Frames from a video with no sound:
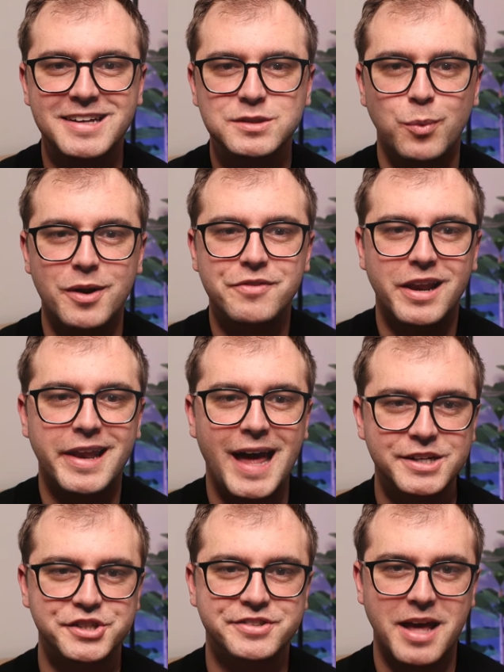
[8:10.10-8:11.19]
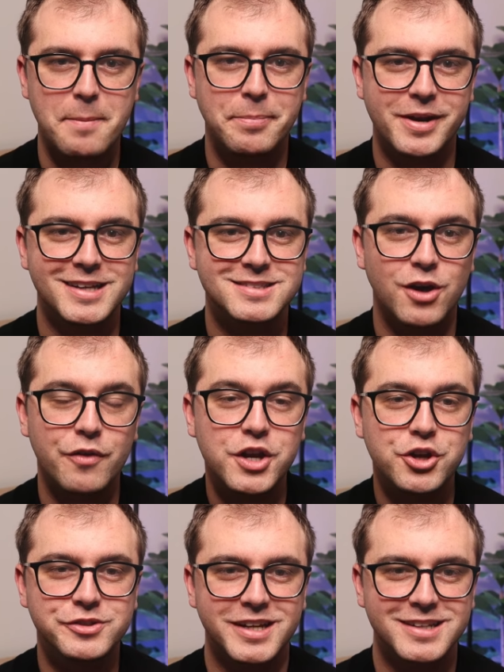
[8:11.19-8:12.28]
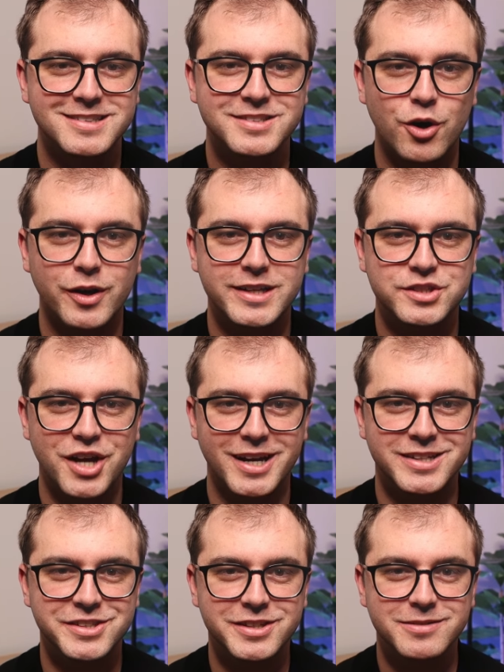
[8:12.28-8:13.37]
it is one of the largest companies on the New Zealand Stock Exchange.